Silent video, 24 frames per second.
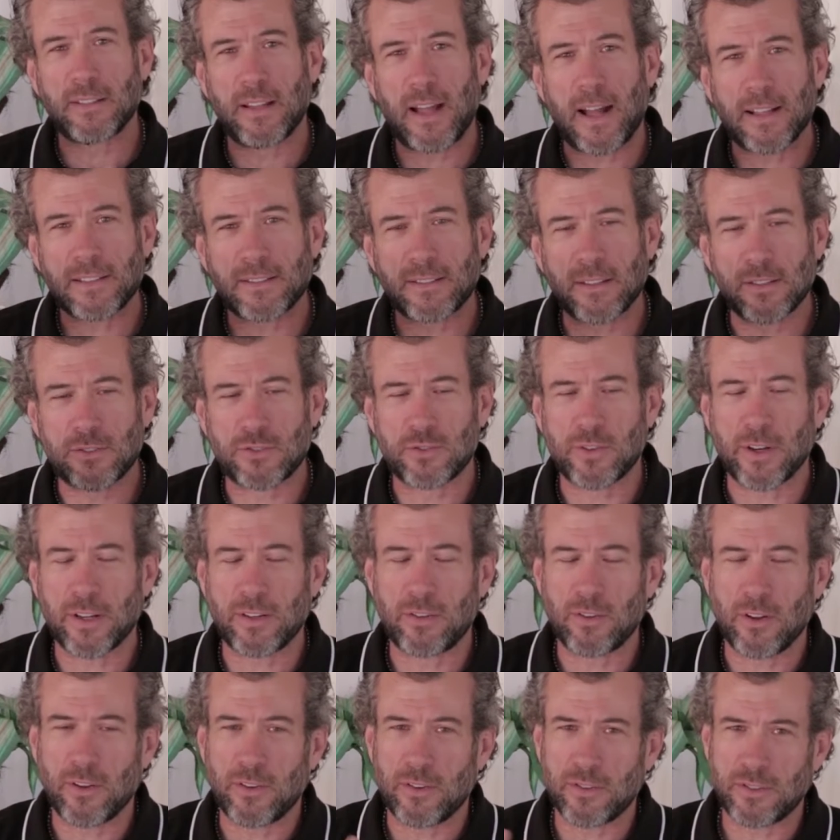That's the
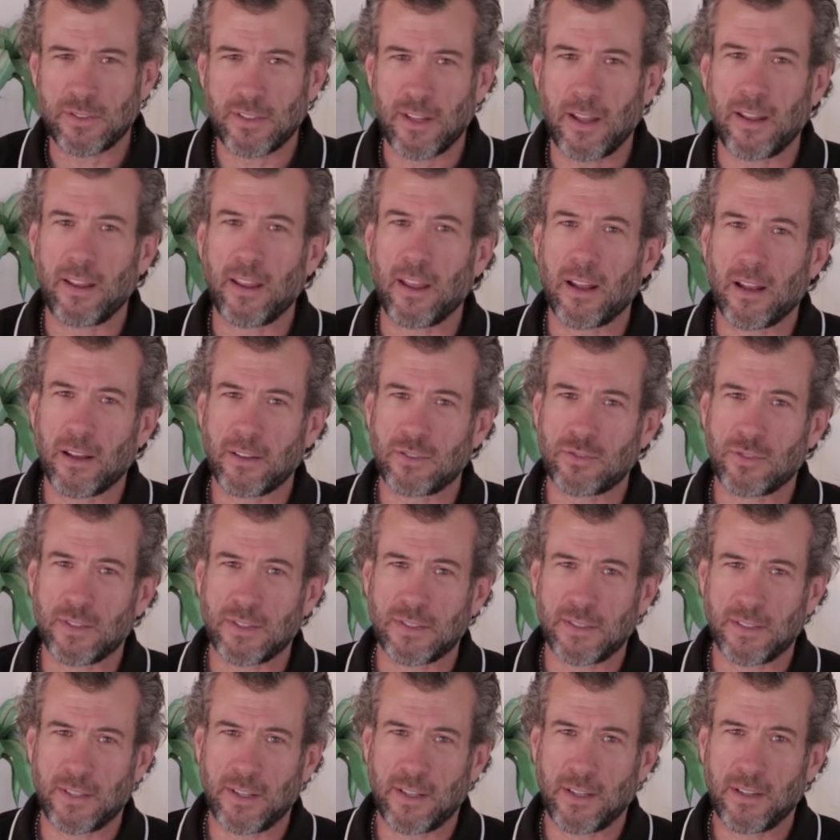trick to understanding
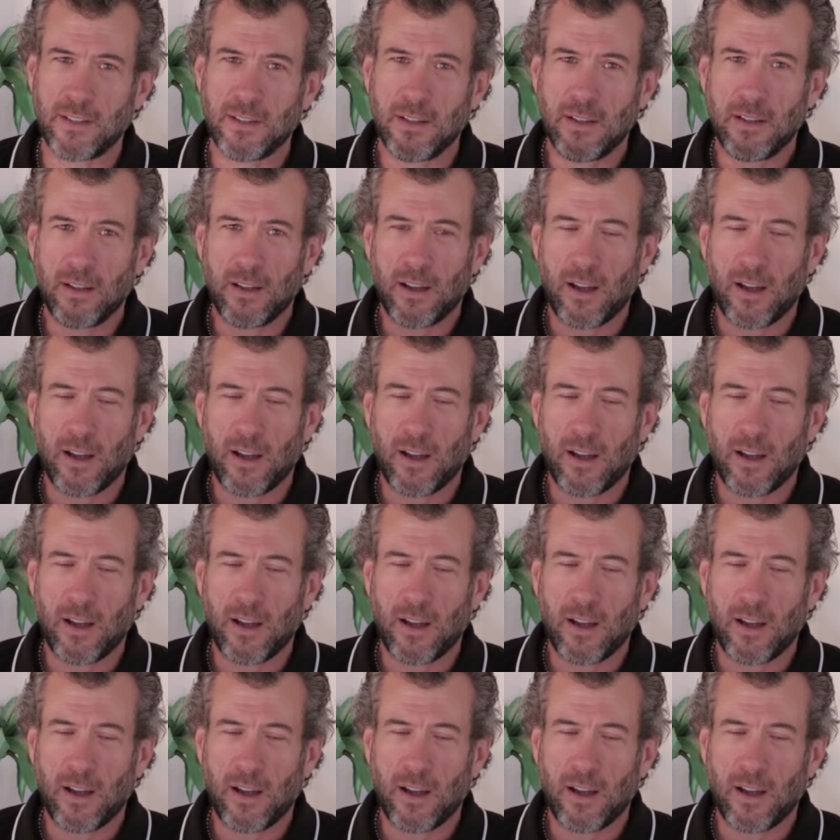electricity.